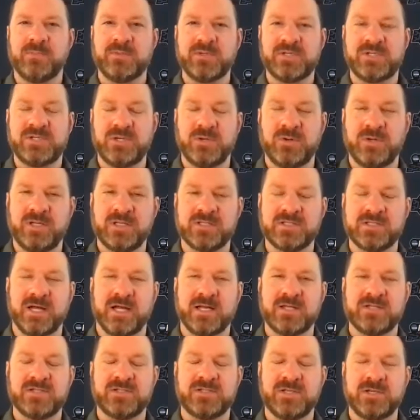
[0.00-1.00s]
but shooting's
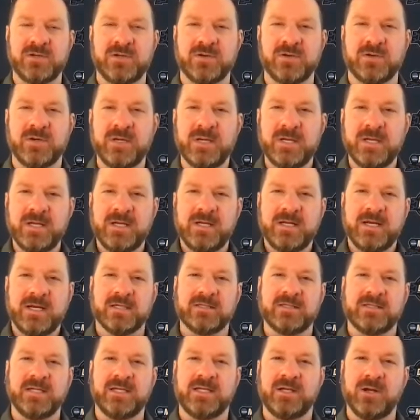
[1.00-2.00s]
not his deal? I
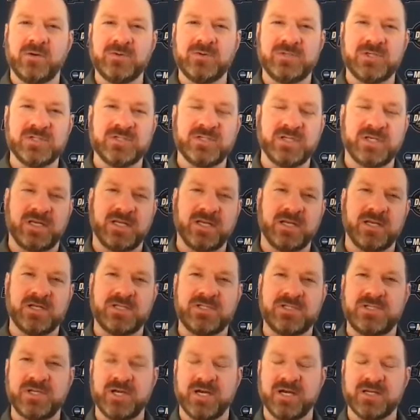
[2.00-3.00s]
think coaches that can
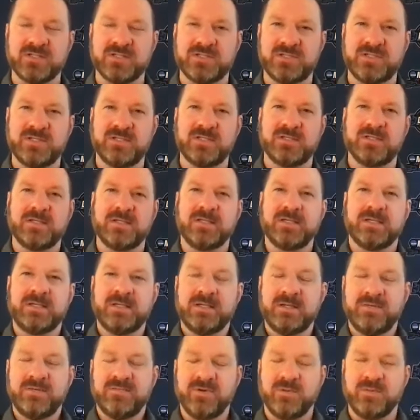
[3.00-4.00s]
adjust
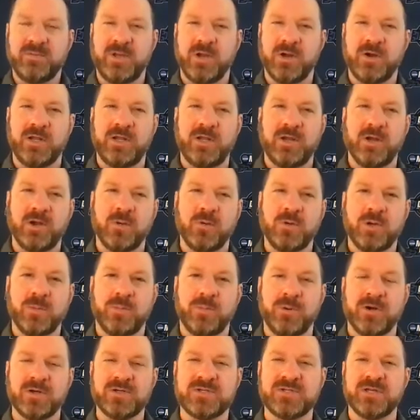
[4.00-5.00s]
from year to year with your
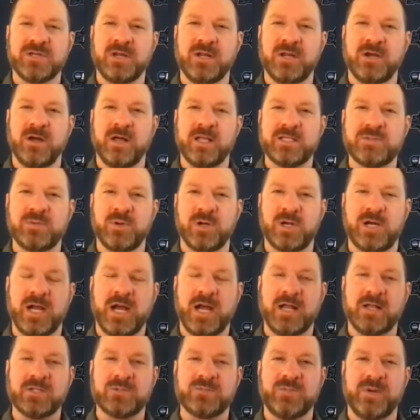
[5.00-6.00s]
personnel, that's what
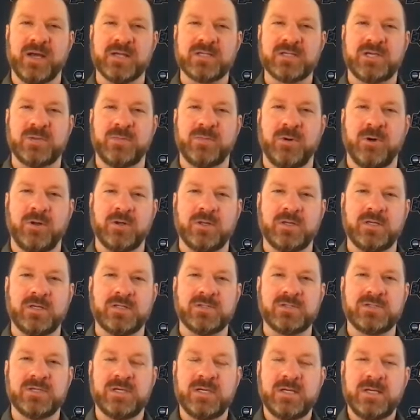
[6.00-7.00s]
college basketball
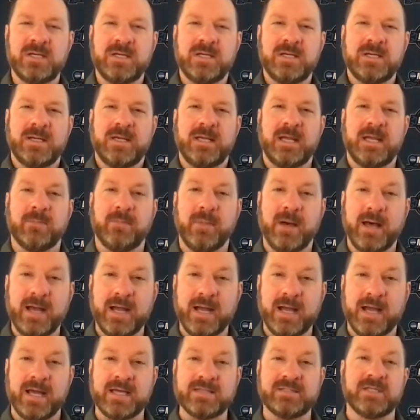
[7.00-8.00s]
is. In
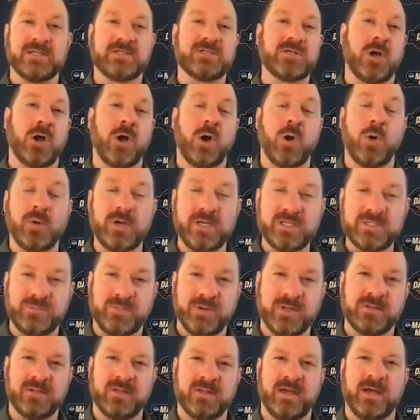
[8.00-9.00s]
my eyes, it's always
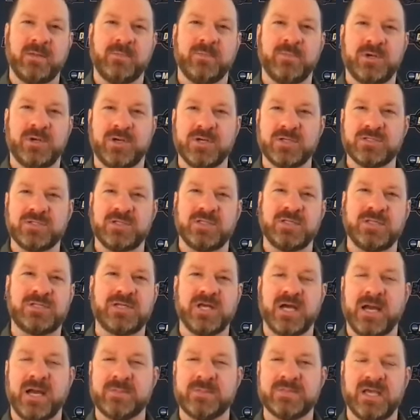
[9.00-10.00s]
been that because of the
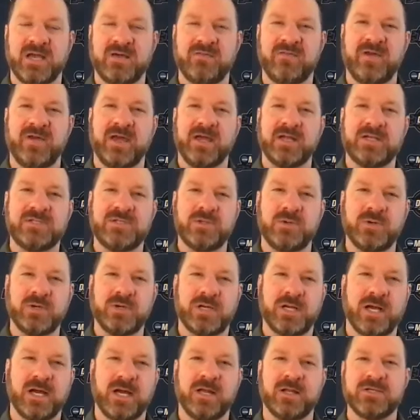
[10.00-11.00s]
jobs I've had, junior
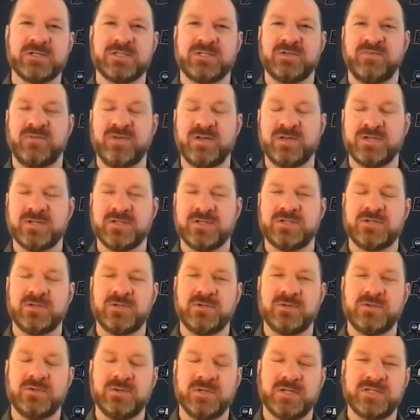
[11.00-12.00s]
college, Division
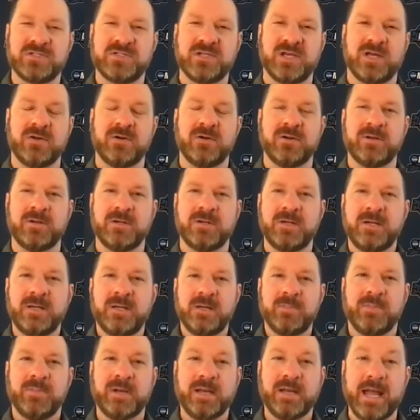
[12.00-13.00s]
II, et cetera.
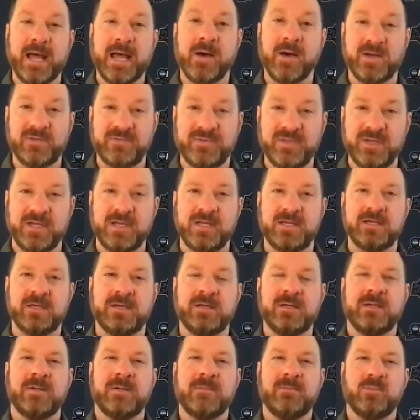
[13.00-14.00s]
But now I think
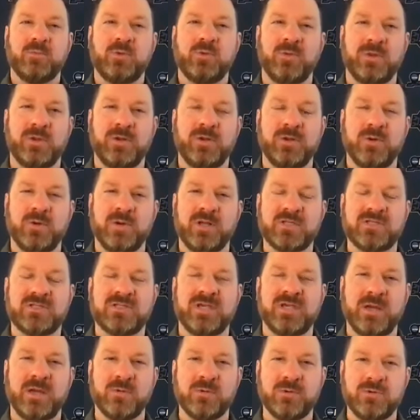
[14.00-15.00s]
with the new
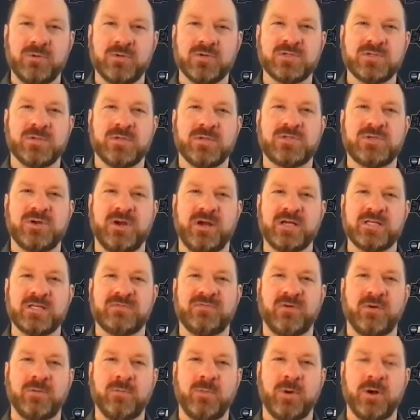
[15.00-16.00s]
NCAA rules and the
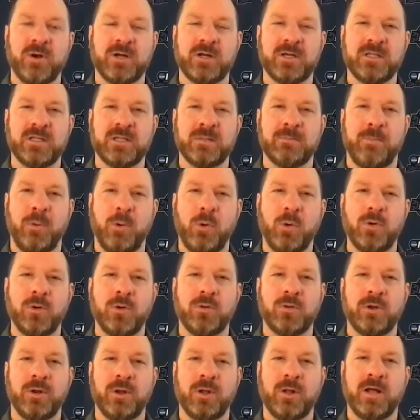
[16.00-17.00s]
transfer market, the
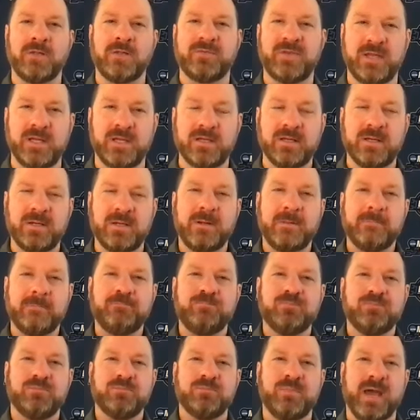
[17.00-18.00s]
portal and all, I think
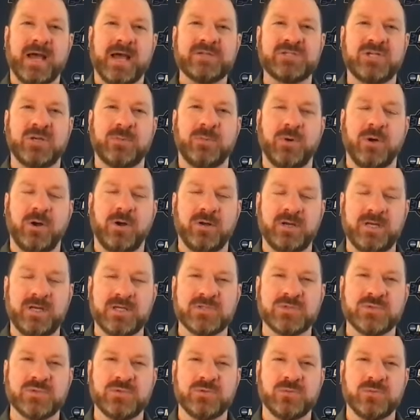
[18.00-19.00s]
basketball
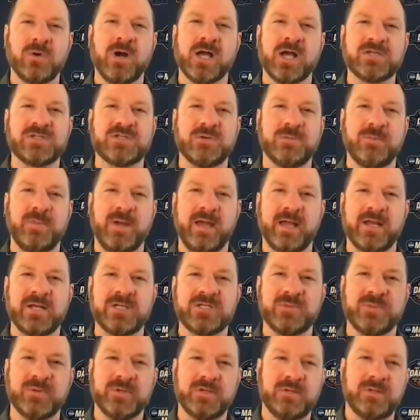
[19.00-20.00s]
is roster
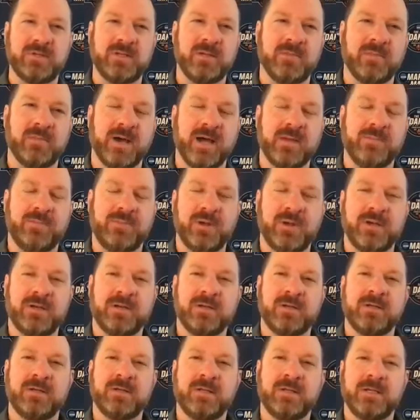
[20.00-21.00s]
management, in my
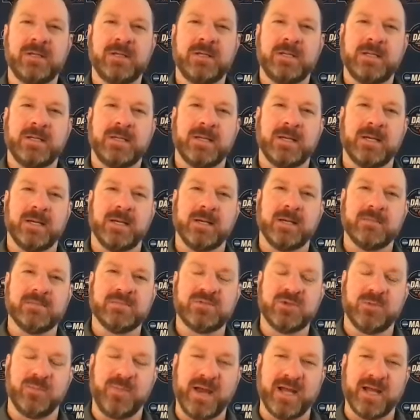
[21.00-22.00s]
opinion.
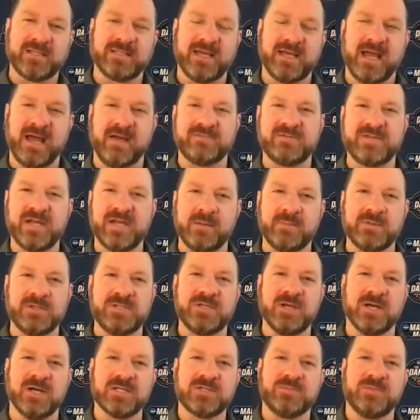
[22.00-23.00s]
So back to halftime
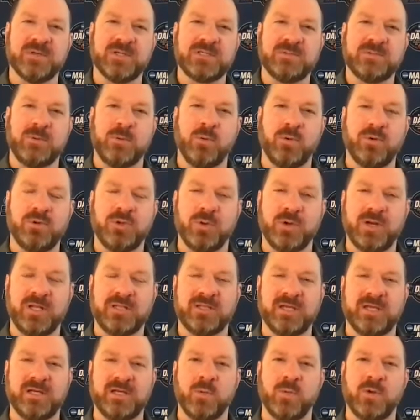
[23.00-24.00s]
adjustments, I mean, we'll do
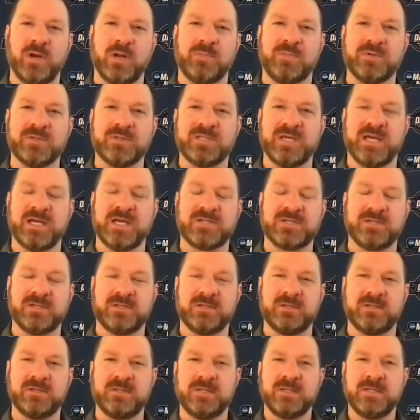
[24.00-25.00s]
anything to win a
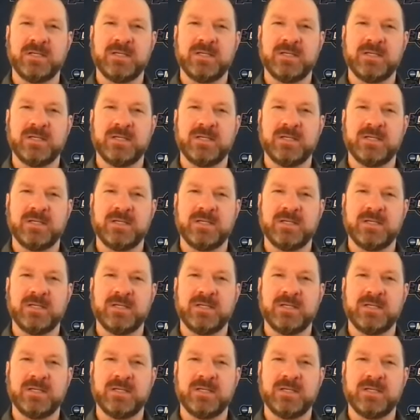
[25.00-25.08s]
possession.